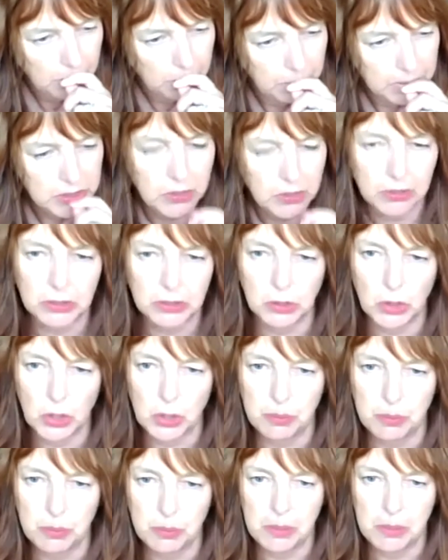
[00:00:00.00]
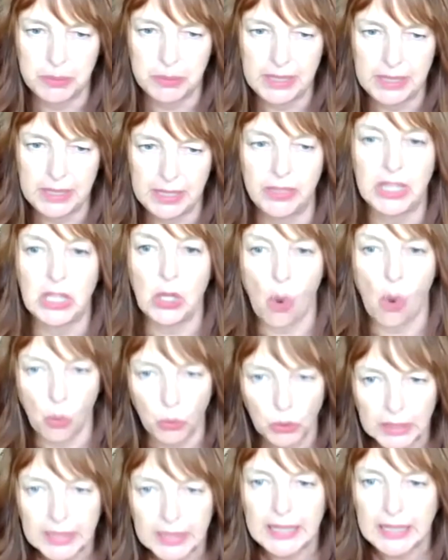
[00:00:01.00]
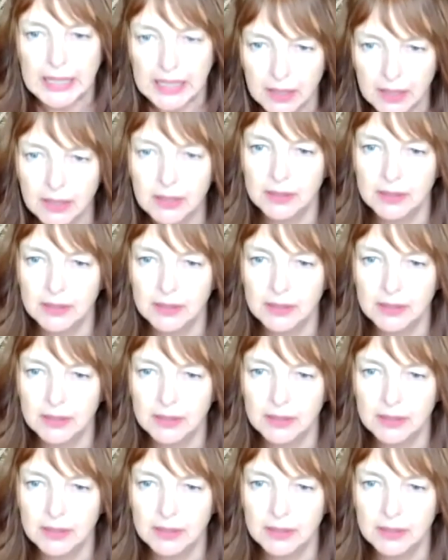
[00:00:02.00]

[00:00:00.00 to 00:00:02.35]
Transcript: we talked a lot about being the only